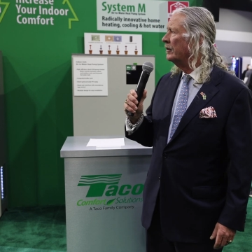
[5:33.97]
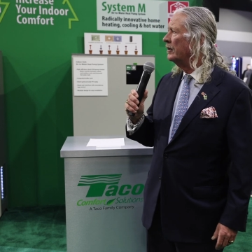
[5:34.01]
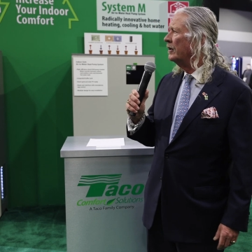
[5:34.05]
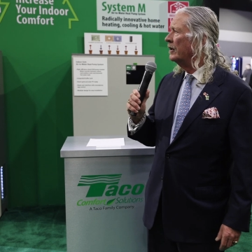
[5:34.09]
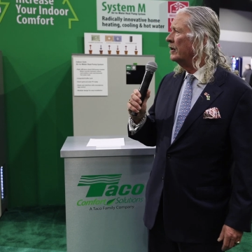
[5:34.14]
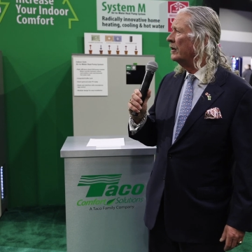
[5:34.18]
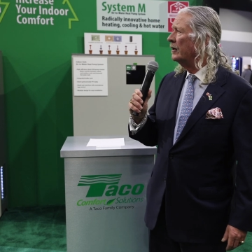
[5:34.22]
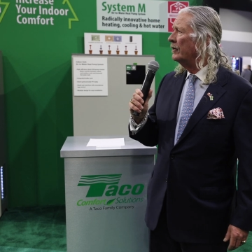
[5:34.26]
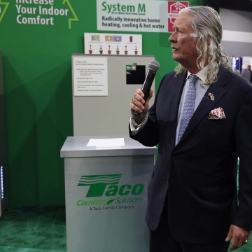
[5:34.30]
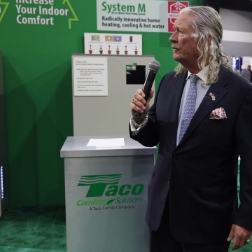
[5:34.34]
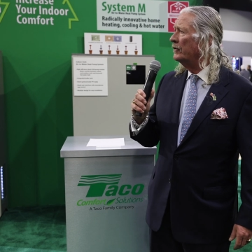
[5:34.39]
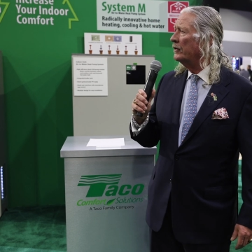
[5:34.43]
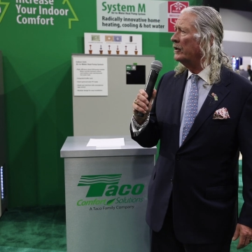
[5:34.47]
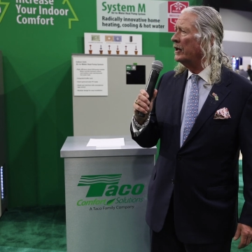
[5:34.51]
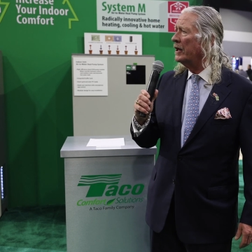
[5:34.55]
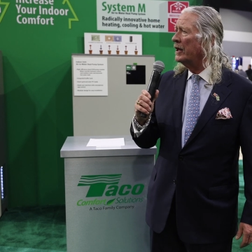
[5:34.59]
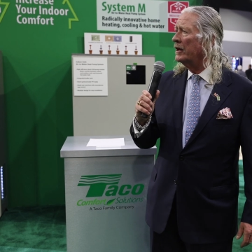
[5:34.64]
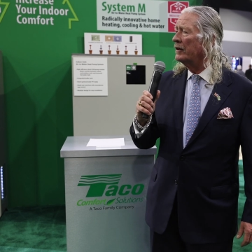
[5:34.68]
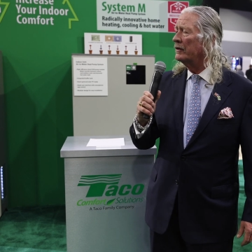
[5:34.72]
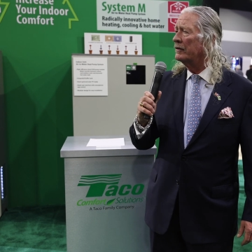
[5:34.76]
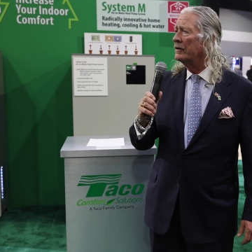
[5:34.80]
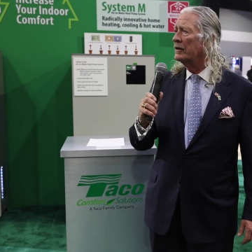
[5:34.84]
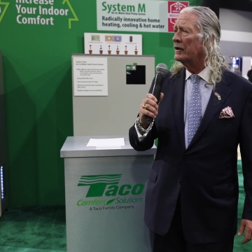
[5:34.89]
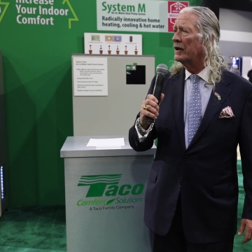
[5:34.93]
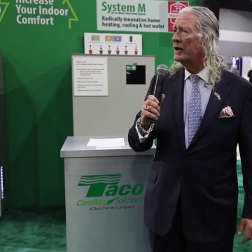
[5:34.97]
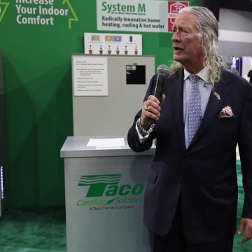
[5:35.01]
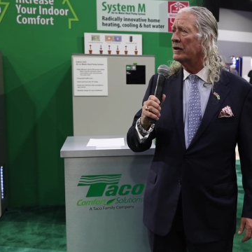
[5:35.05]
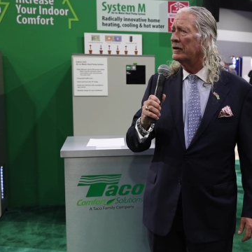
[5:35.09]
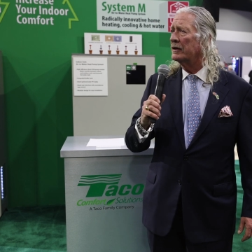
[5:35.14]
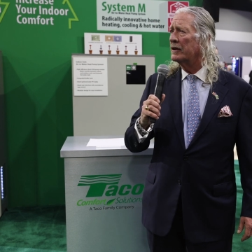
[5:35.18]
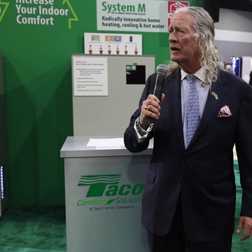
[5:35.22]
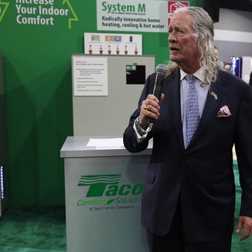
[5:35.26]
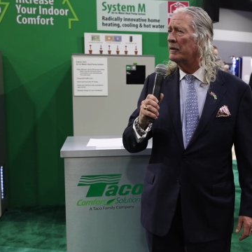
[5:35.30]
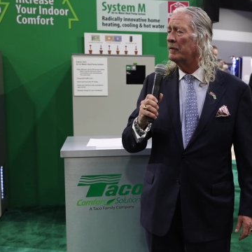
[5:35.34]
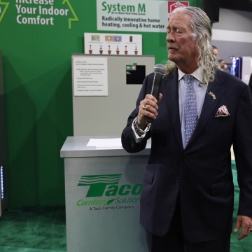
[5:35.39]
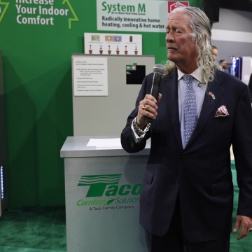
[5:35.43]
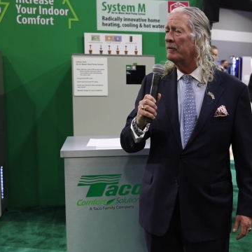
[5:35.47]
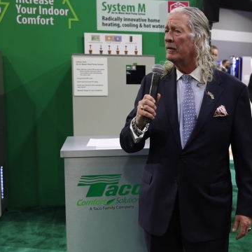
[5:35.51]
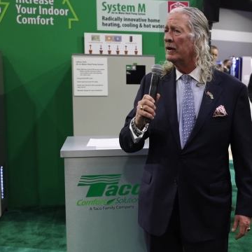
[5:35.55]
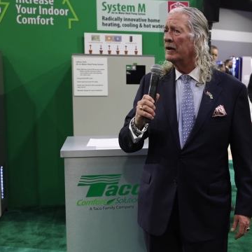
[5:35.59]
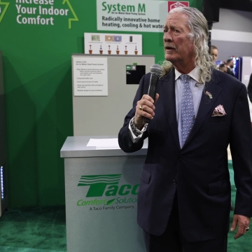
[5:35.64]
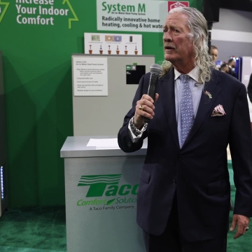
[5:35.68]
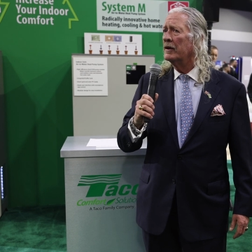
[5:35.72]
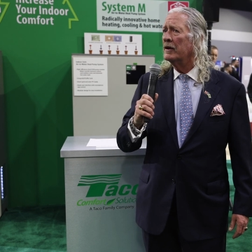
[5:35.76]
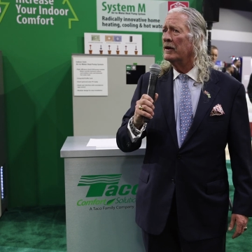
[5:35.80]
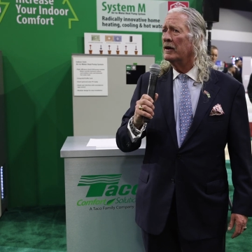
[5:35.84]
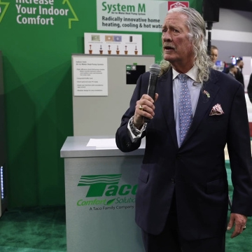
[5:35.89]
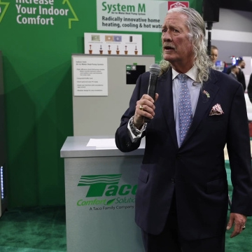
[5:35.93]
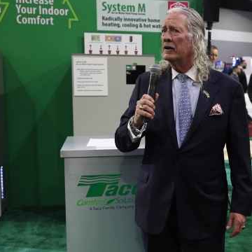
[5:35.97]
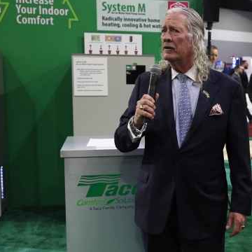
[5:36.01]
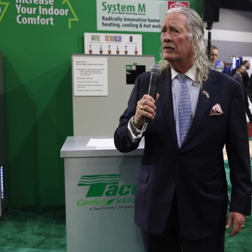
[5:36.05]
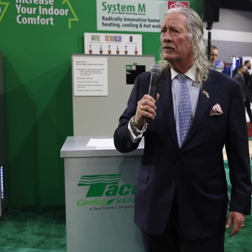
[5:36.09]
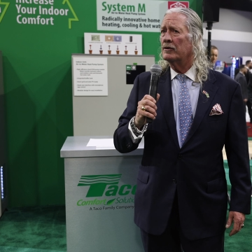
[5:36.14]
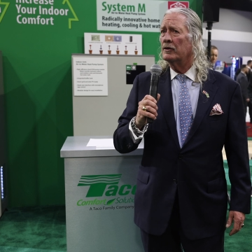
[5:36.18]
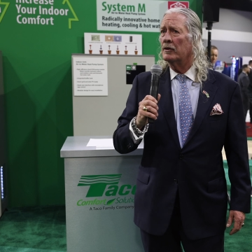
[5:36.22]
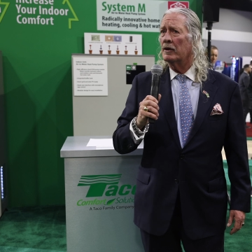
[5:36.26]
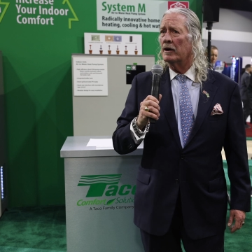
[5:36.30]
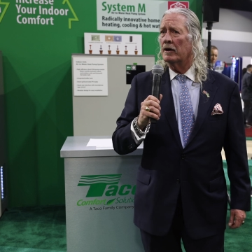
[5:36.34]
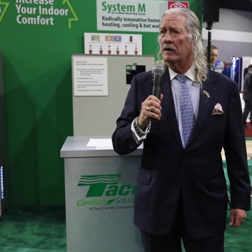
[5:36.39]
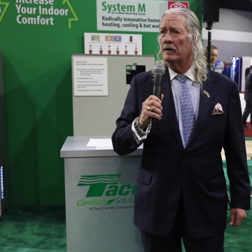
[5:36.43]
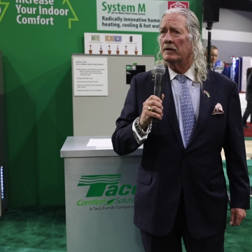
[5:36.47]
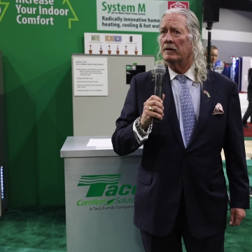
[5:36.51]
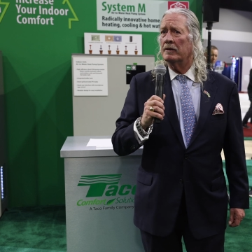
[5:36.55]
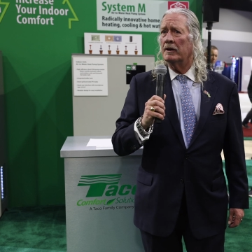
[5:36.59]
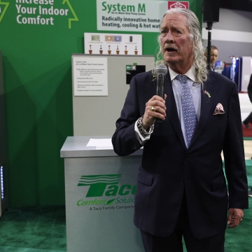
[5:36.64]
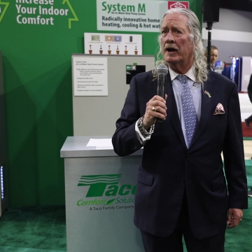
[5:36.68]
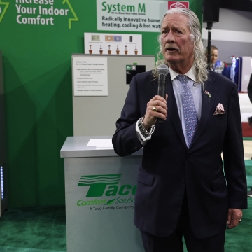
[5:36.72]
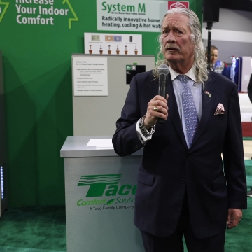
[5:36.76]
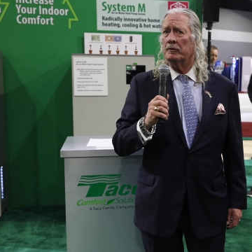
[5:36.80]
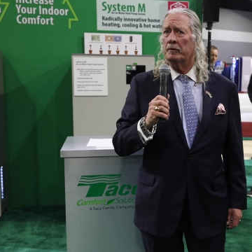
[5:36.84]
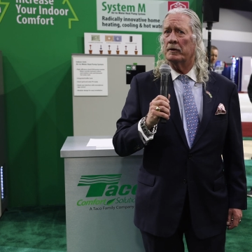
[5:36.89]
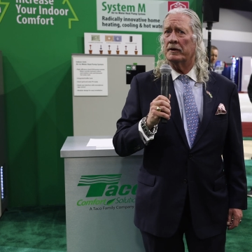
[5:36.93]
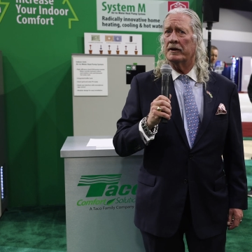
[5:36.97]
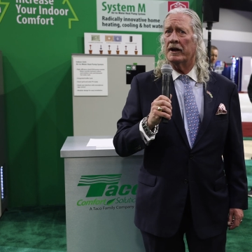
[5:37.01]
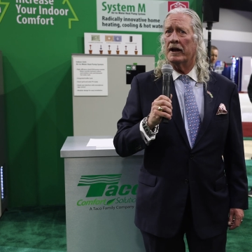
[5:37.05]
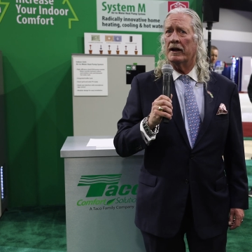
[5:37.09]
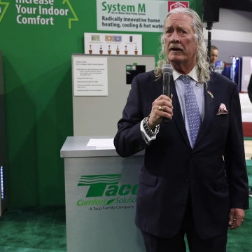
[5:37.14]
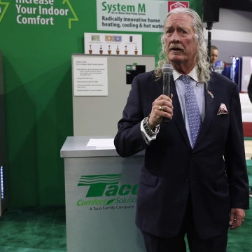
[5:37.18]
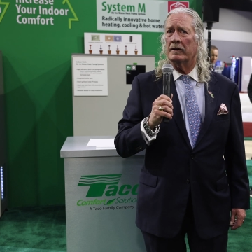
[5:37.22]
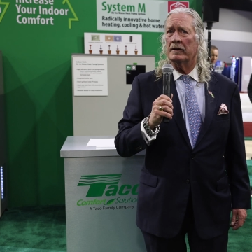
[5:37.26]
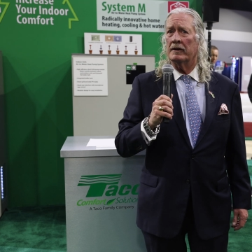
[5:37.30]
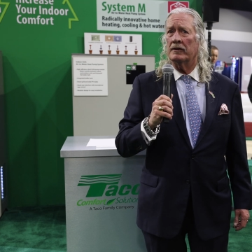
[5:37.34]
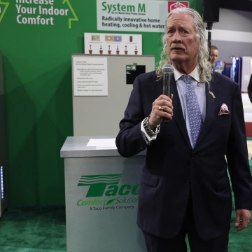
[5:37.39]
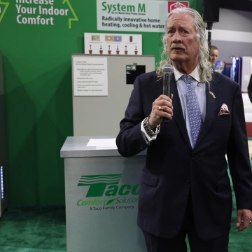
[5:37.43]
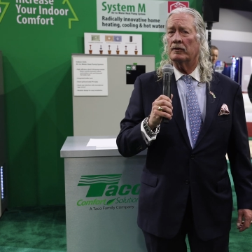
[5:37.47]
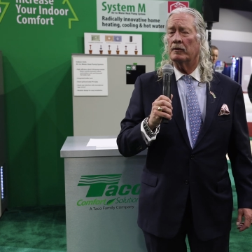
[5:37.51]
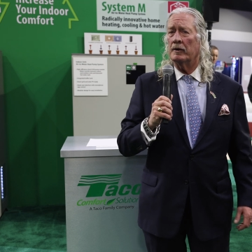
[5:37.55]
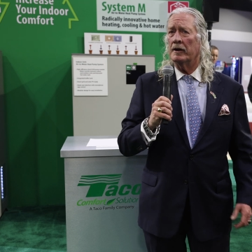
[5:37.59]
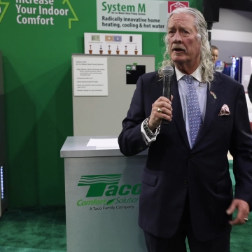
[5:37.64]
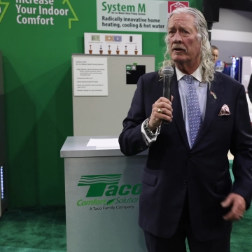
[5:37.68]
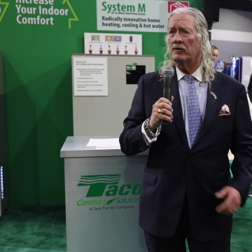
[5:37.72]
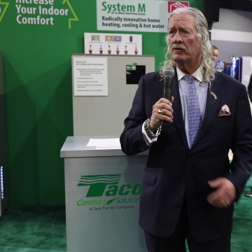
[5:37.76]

if you can tonight, come to our hospitality suite.